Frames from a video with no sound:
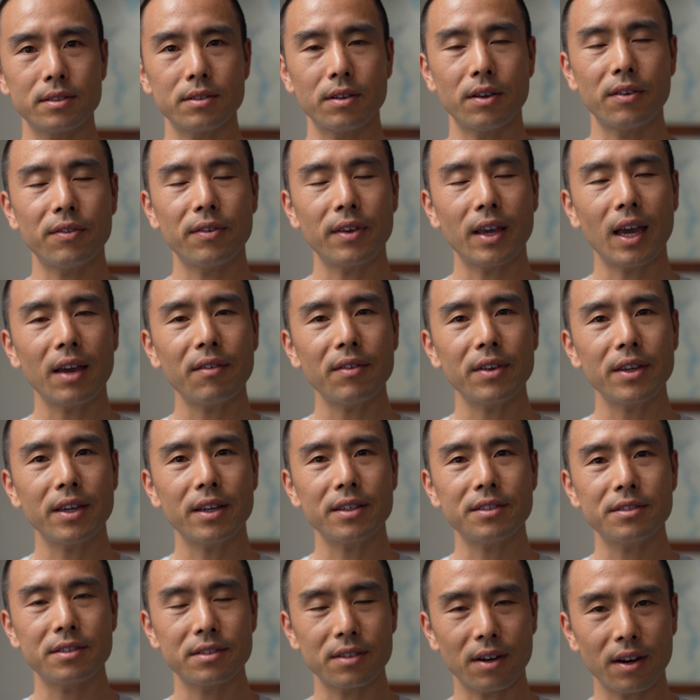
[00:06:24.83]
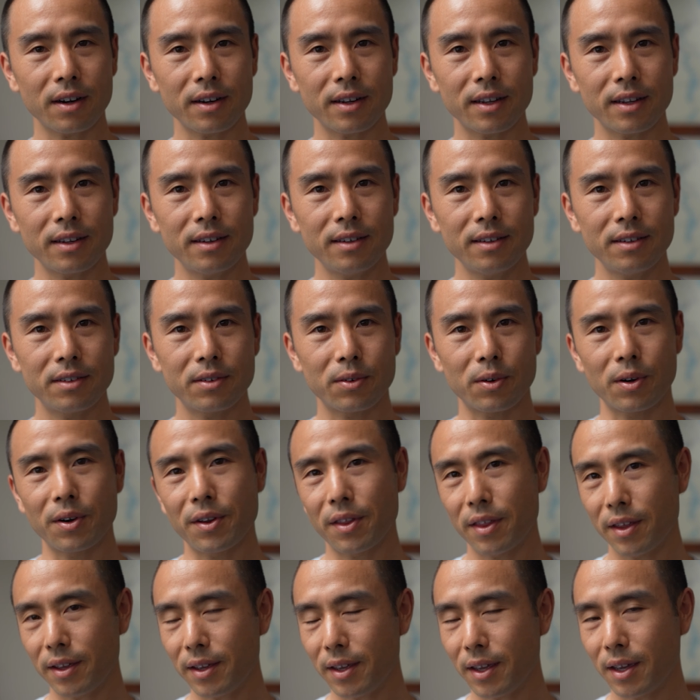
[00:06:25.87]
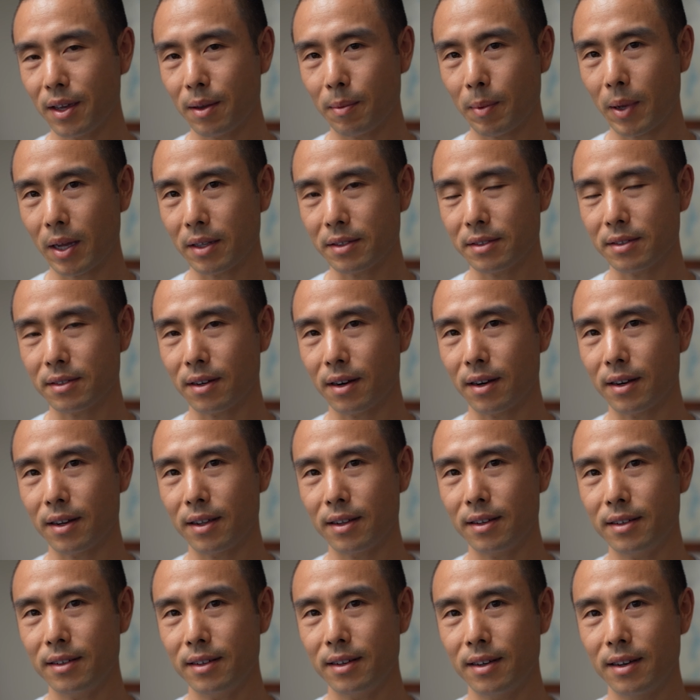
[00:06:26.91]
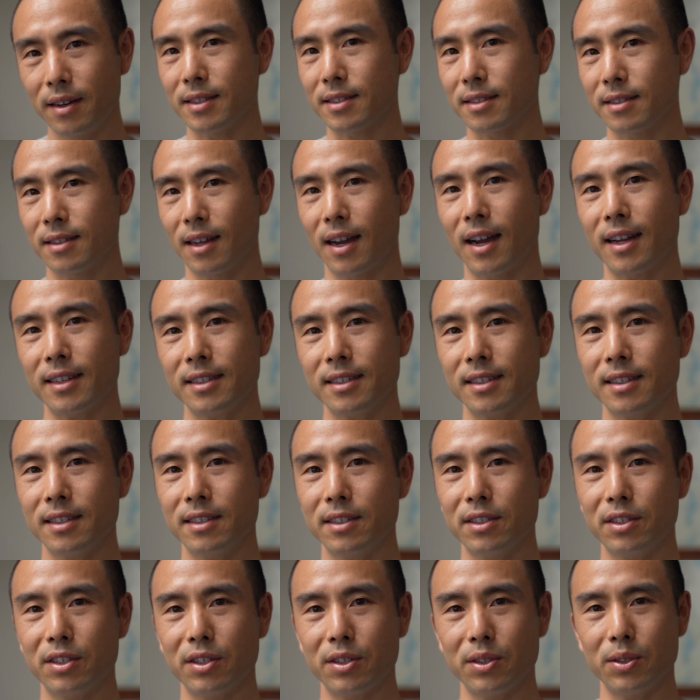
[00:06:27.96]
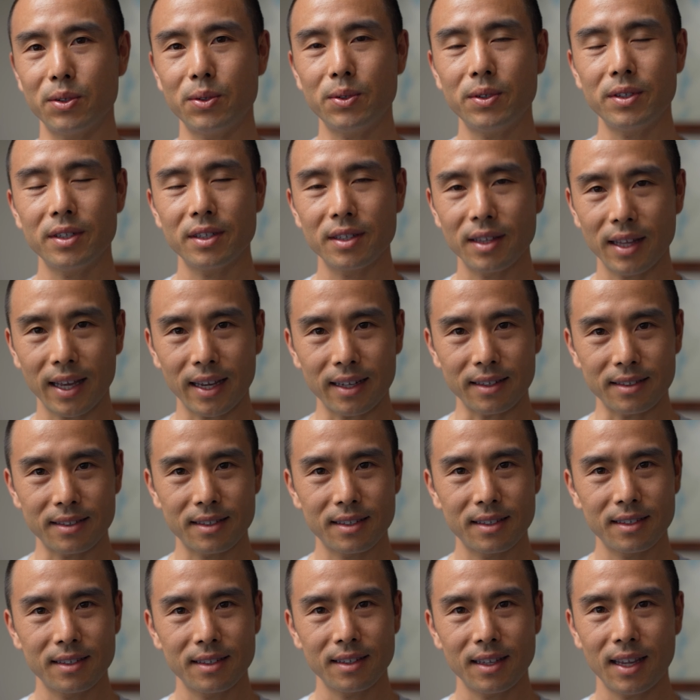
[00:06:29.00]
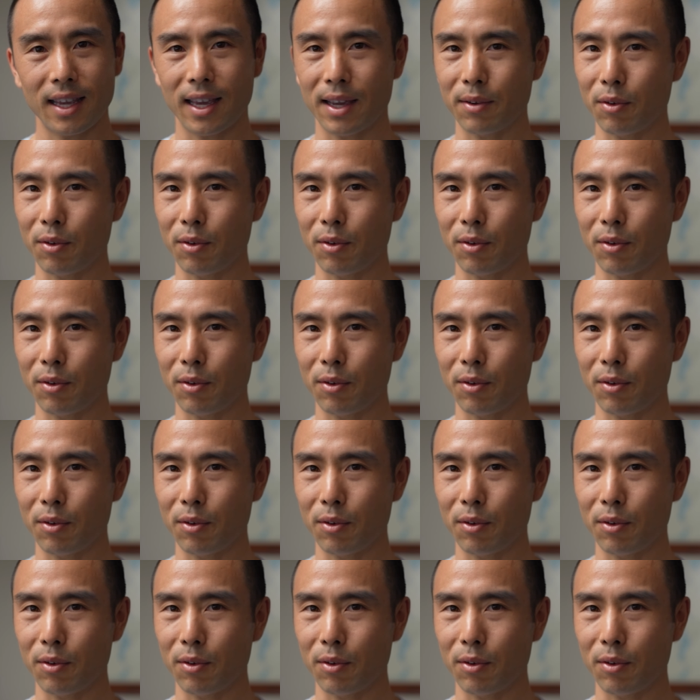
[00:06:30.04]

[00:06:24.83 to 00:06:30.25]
So if you haven't yet started or thinking about started, it's not too late.